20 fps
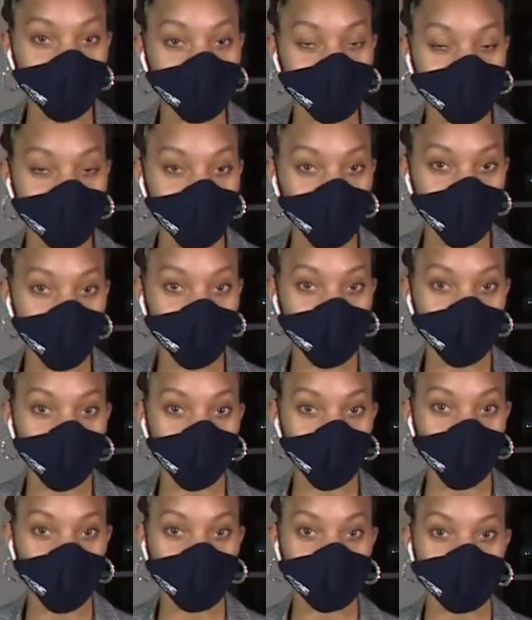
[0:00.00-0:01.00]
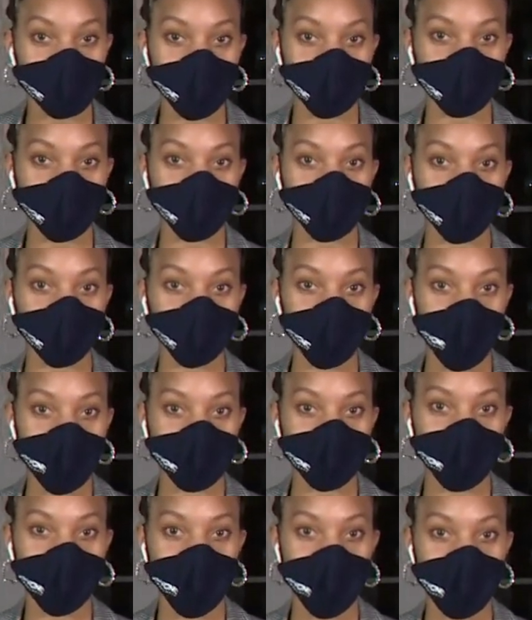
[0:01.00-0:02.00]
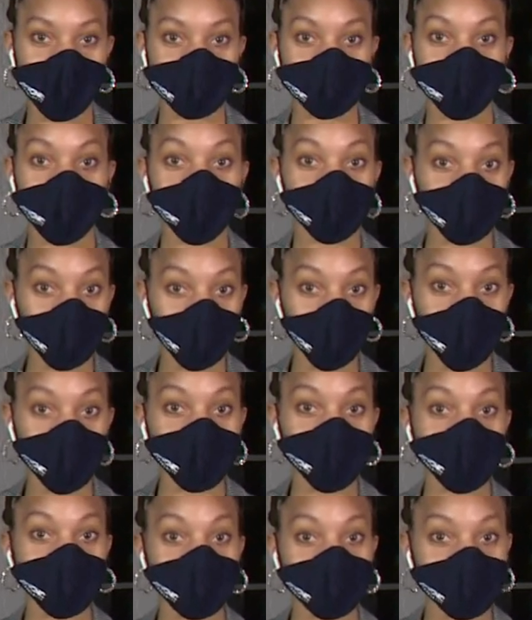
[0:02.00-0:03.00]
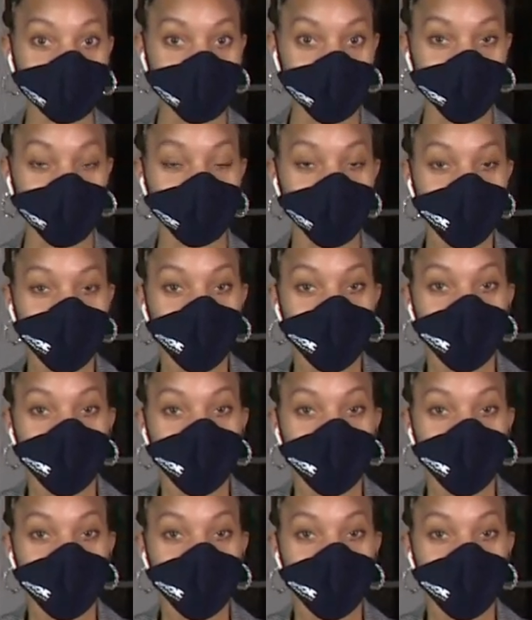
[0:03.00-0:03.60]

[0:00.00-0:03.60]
this morning with South Carolina as everyone in the state